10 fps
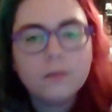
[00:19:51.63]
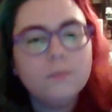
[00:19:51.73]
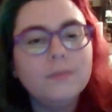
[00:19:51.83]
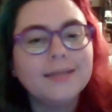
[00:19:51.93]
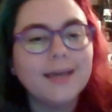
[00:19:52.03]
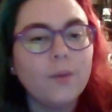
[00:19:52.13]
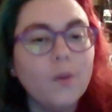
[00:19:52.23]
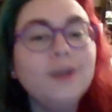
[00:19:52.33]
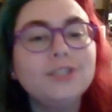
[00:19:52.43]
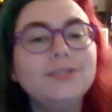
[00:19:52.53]
But I
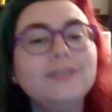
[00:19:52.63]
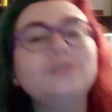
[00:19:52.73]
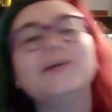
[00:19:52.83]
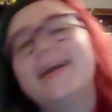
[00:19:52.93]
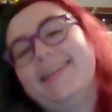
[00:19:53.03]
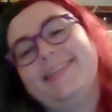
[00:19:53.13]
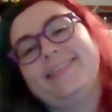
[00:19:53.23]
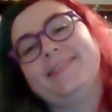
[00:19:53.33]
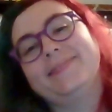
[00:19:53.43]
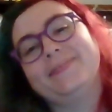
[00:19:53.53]
washed and dried
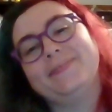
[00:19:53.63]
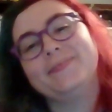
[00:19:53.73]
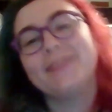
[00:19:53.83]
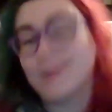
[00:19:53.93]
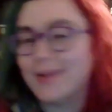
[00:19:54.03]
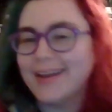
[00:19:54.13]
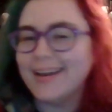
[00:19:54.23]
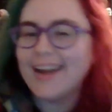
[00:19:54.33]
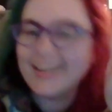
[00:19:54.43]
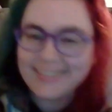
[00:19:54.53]
it.
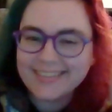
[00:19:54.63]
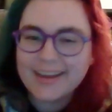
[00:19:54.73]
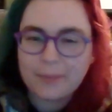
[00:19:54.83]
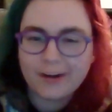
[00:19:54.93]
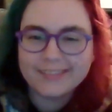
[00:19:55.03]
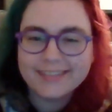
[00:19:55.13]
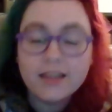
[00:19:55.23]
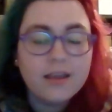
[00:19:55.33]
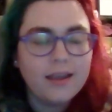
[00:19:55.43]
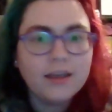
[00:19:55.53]
Okay, I did that part.
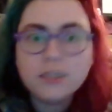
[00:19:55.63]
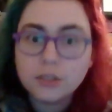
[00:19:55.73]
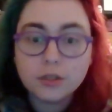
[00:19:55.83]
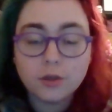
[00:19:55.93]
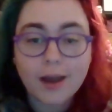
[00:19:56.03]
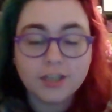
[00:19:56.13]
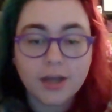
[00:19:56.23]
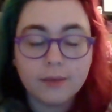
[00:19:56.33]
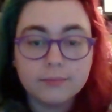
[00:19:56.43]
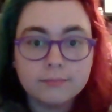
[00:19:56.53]
And I took the trash out.